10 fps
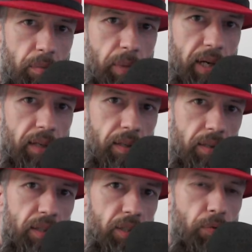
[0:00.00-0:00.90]
by
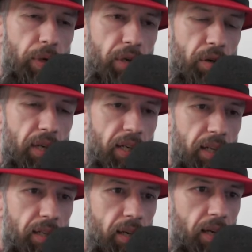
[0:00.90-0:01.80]
this quick reading?
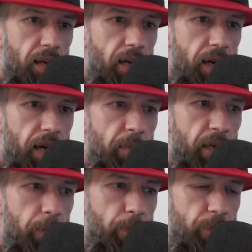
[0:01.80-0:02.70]
I
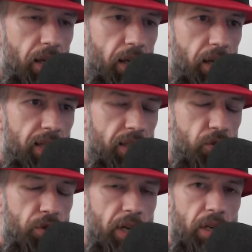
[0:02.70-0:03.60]
mean, it's a
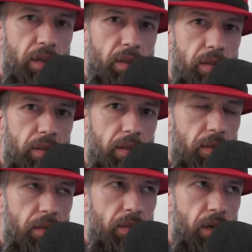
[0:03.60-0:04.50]
trillion
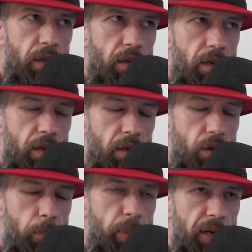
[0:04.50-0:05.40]
dollar
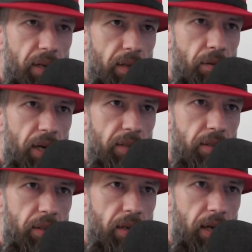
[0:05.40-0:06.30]
company, right?
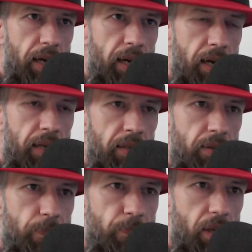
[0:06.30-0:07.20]
And
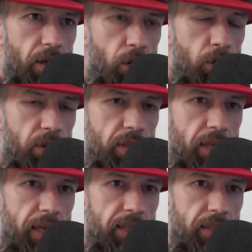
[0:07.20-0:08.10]
all it
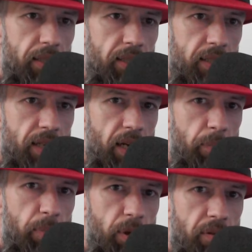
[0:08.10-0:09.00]
takes is a
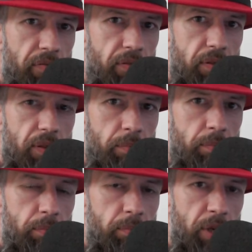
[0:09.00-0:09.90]
couple of
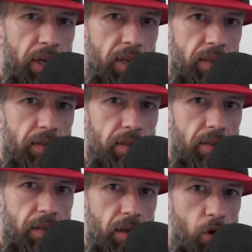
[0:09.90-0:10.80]
brilliant
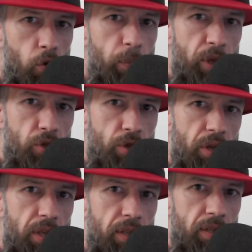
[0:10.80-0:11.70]
uh, home
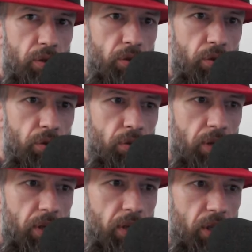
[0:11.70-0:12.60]
engineers to
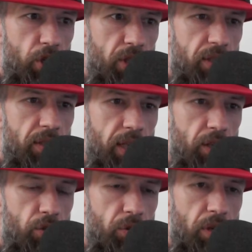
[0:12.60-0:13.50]
just dig
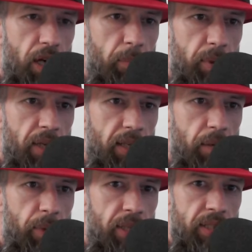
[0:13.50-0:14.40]
through the
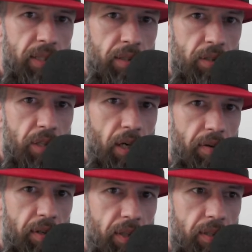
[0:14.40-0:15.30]
database and
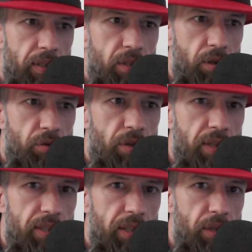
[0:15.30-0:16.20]
discover that it's not really
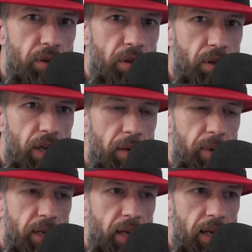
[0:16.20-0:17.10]
secure at all. I
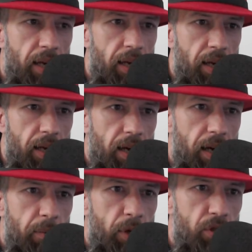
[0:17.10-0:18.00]
mean,
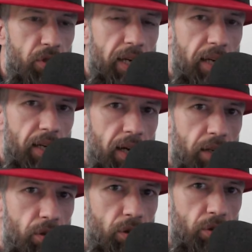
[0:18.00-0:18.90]
I'm not saying I
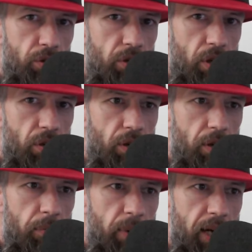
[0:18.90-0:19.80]
told you so,
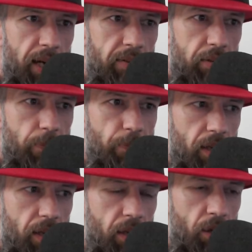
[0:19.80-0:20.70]
but
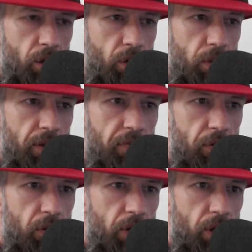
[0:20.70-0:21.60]
you know, if
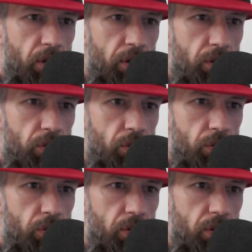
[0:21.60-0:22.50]
you're going
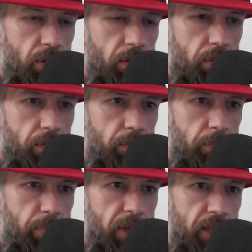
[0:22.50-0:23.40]
to uh,
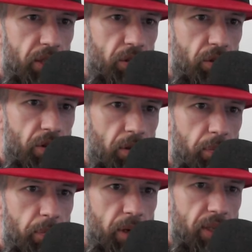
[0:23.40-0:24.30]
place your
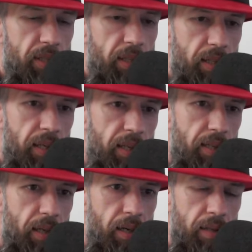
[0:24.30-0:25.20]
personal
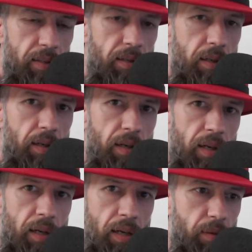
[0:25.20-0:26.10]
data under
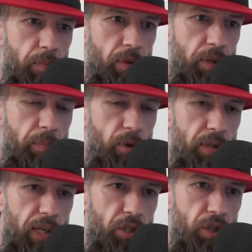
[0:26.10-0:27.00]
the
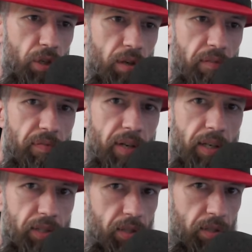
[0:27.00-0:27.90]
protection of
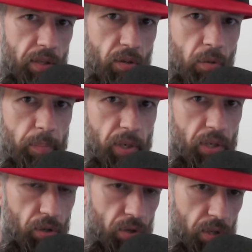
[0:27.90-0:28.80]
a certain company
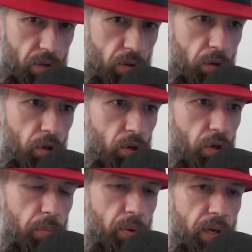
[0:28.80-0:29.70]
or a cor-
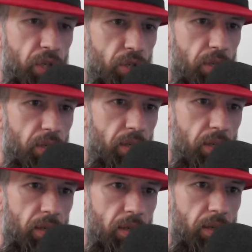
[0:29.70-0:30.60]
corporation,
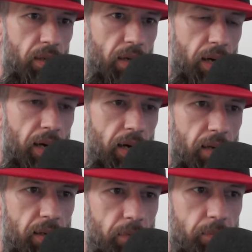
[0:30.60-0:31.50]
uh,
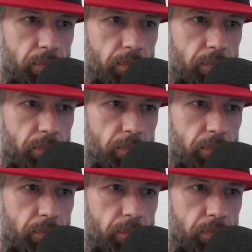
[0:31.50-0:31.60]
I